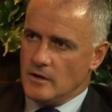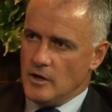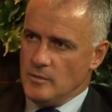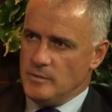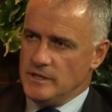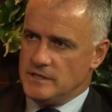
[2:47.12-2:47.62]

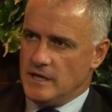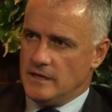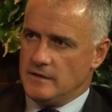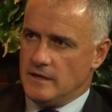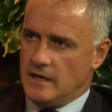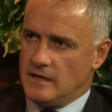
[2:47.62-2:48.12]

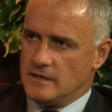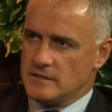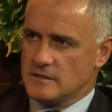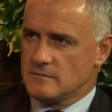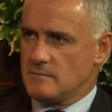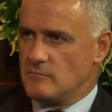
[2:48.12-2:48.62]
OB10
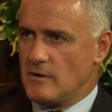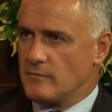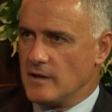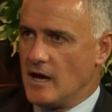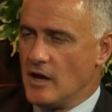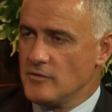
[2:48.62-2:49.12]
has
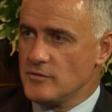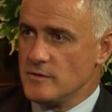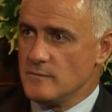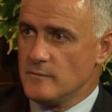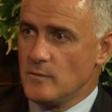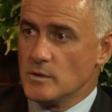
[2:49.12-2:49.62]
roughly
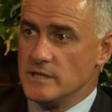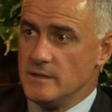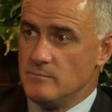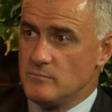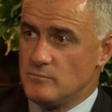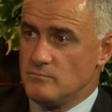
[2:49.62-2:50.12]

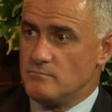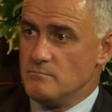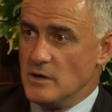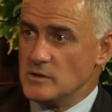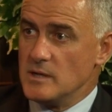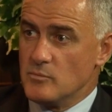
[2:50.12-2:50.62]
140
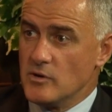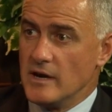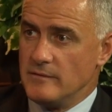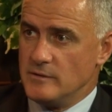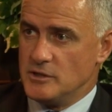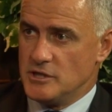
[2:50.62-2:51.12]
mostly
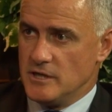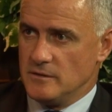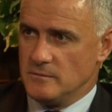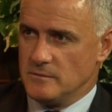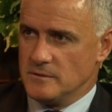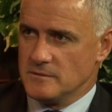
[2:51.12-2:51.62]
private
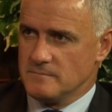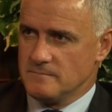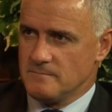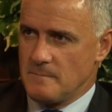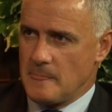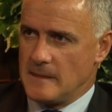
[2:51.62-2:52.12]
shareholders.
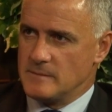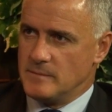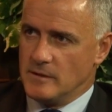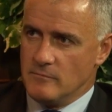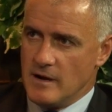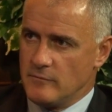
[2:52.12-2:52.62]
It's
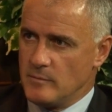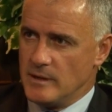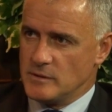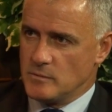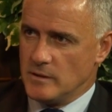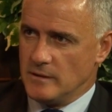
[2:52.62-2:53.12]
been around for
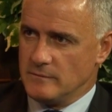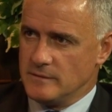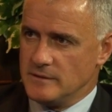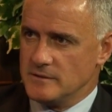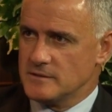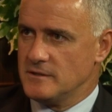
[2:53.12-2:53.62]
about 12
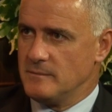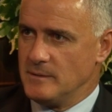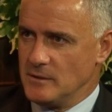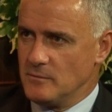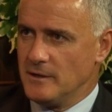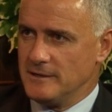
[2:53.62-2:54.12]
years, so they've
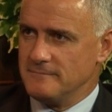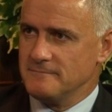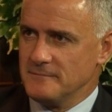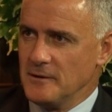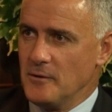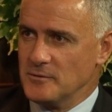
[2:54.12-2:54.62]
been quite
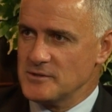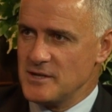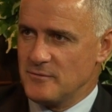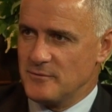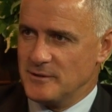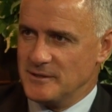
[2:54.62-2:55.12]
long
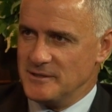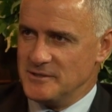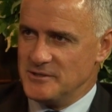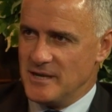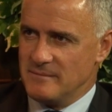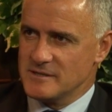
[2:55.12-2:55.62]
suffering,
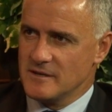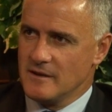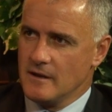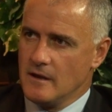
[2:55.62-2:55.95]
these chaps.